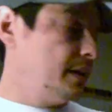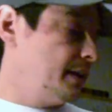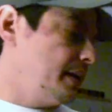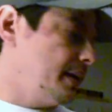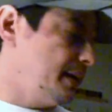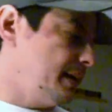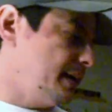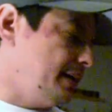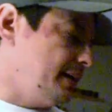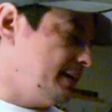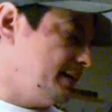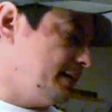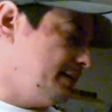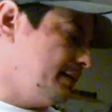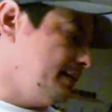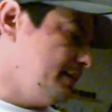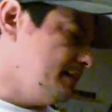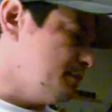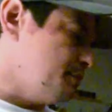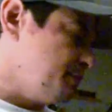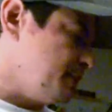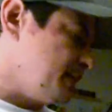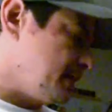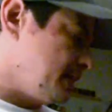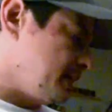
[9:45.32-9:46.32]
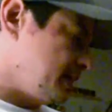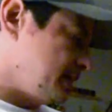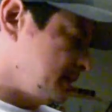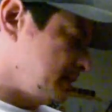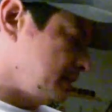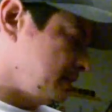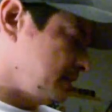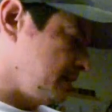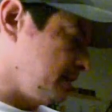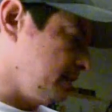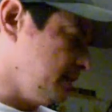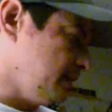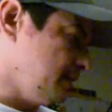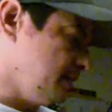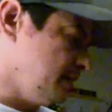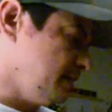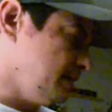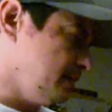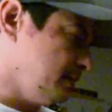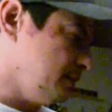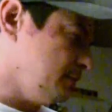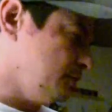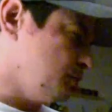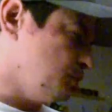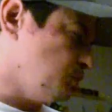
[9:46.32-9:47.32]
And it's because
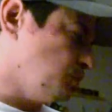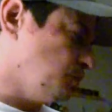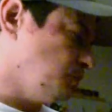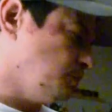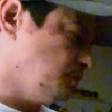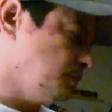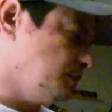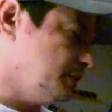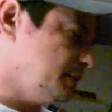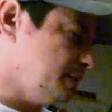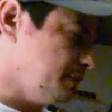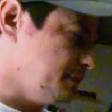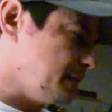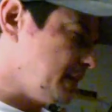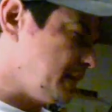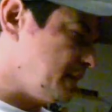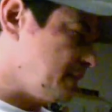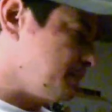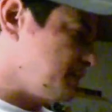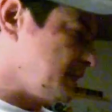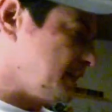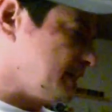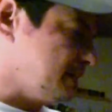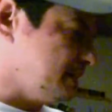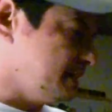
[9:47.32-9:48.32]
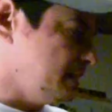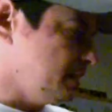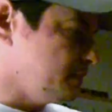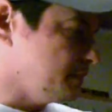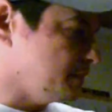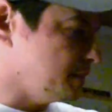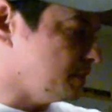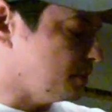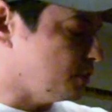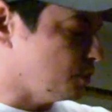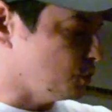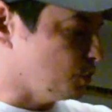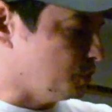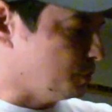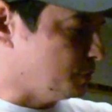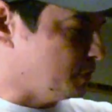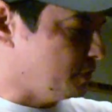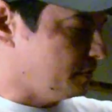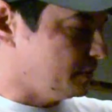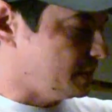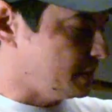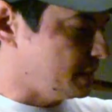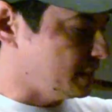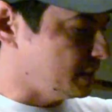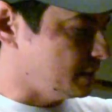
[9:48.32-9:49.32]
sometimes it's difficult to
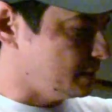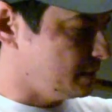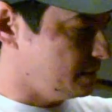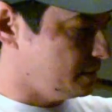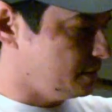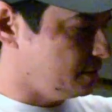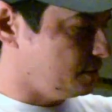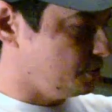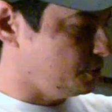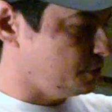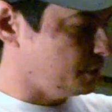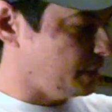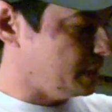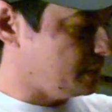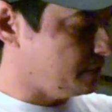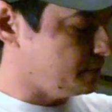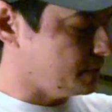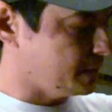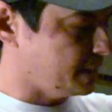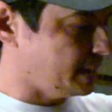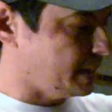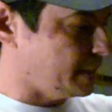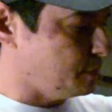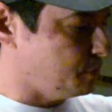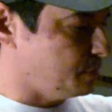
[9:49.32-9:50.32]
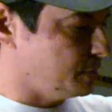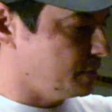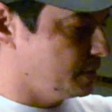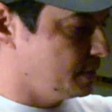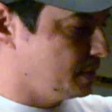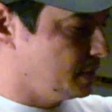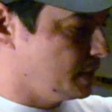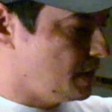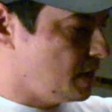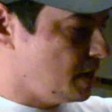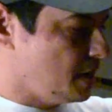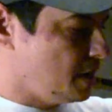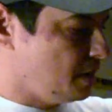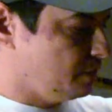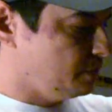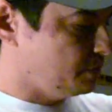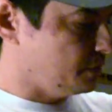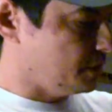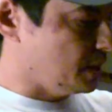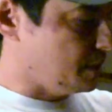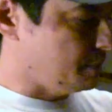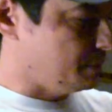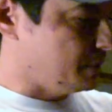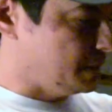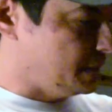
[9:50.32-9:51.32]
remove this transfer tape from the